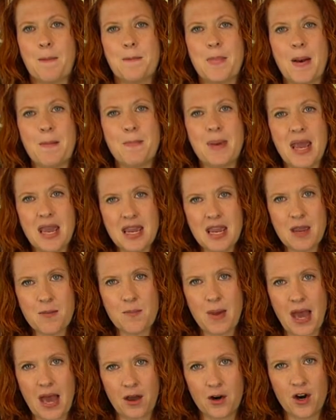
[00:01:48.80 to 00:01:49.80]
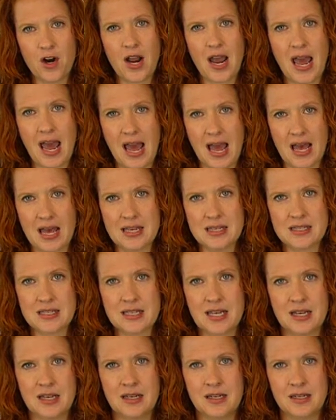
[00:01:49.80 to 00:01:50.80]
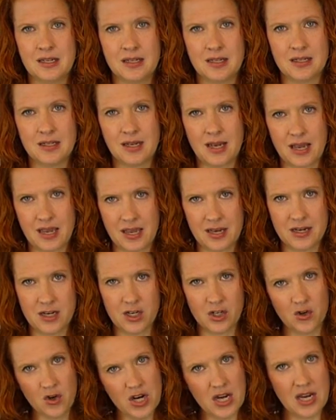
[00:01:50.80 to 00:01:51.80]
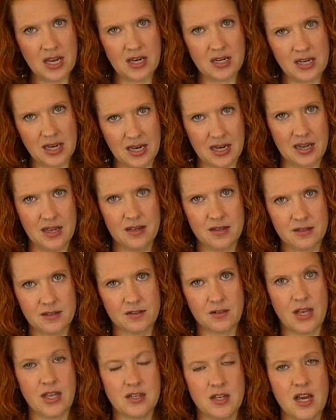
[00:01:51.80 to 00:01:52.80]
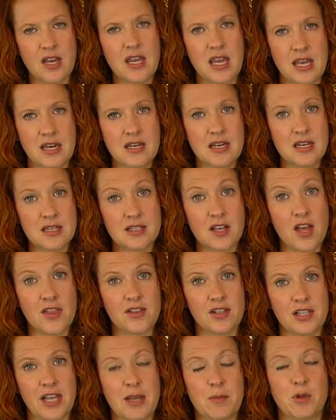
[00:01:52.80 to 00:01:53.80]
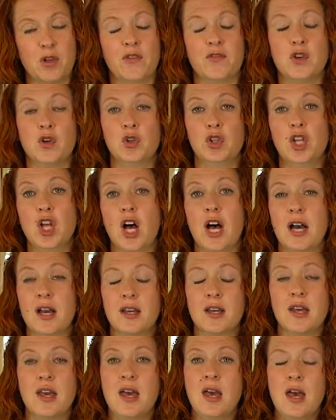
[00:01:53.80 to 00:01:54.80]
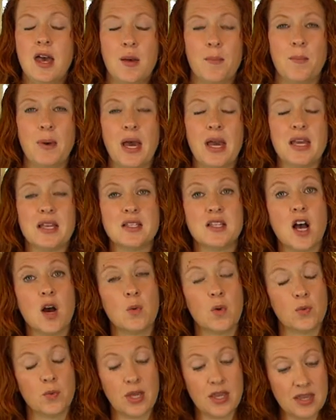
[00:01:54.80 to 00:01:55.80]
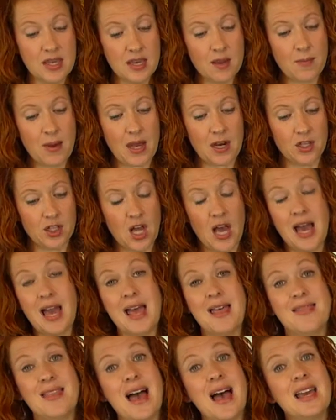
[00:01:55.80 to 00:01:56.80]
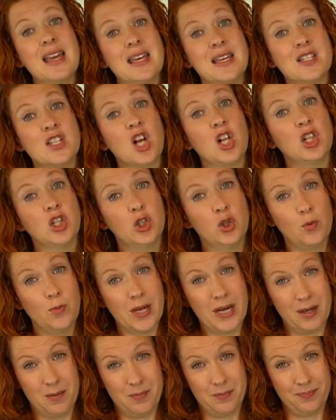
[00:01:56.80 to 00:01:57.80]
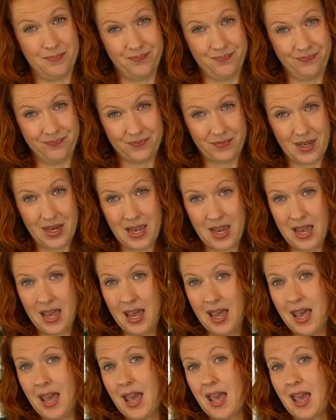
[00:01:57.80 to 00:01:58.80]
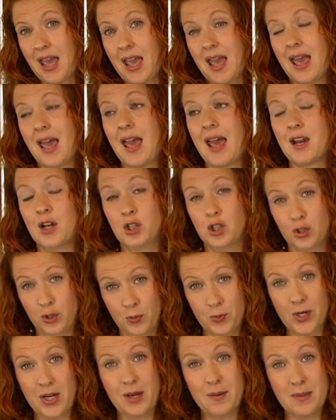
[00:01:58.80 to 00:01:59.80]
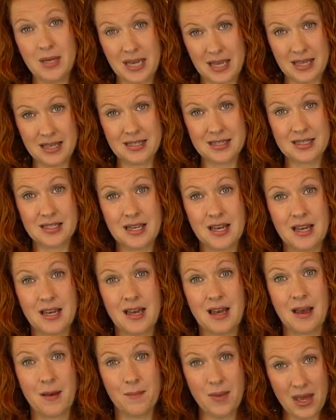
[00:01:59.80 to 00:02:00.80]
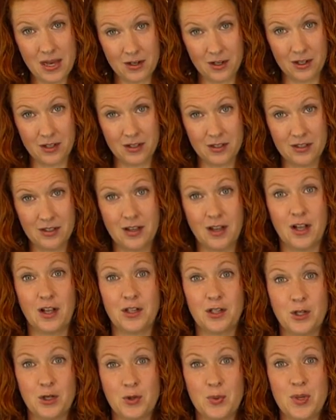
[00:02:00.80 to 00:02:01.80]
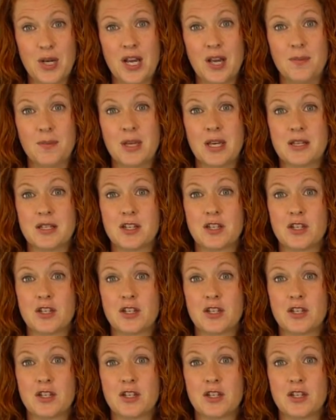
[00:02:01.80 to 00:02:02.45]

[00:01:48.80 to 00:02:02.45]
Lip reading: But baking powder has a hidden ingredient in it. Well, not hidden, it's on the label if you look, but it's not one we think about a lot, and that is aluminum. And aluminum is a metal. Aluminum is